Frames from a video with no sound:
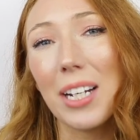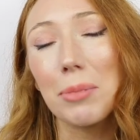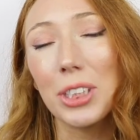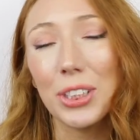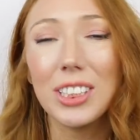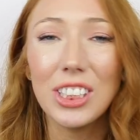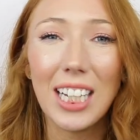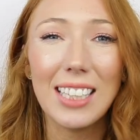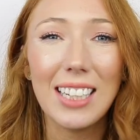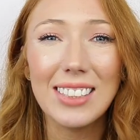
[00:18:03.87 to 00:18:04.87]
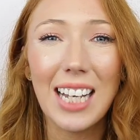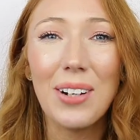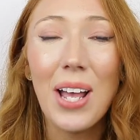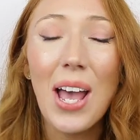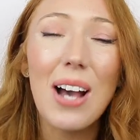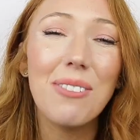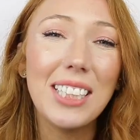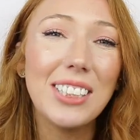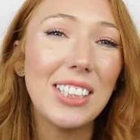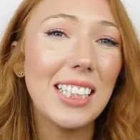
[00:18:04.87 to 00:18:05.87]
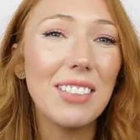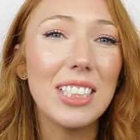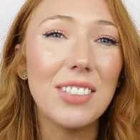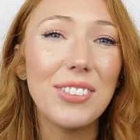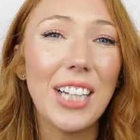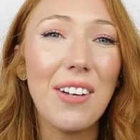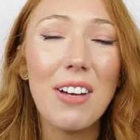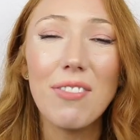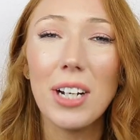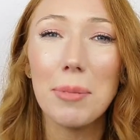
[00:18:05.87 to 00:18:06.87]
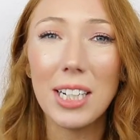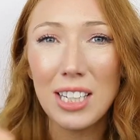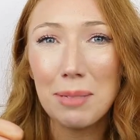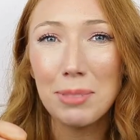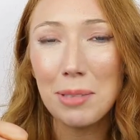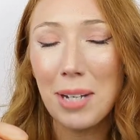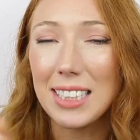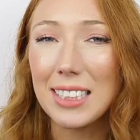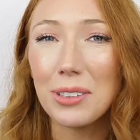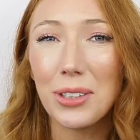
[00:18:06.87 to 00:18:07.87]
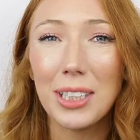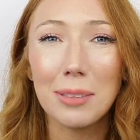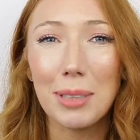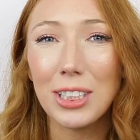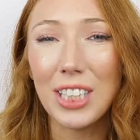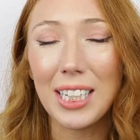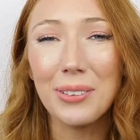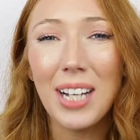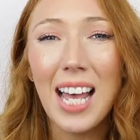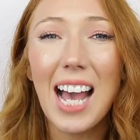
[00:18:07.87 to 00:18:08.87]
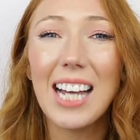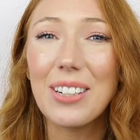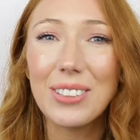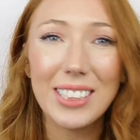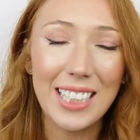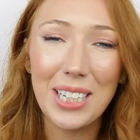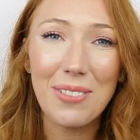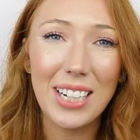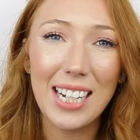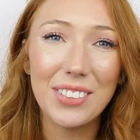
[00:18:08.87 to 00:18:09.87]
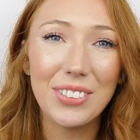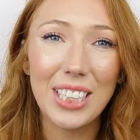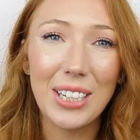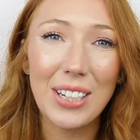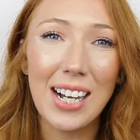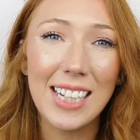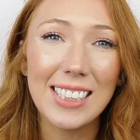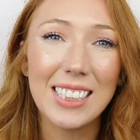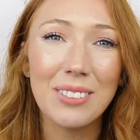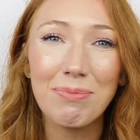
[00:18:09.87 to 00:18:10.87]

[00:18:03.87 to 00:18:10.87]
and I'll be sure to check those out. And make sure that you give this video a very big thumbs up and subscribe to my channel. And I'll see you in my next video, guys.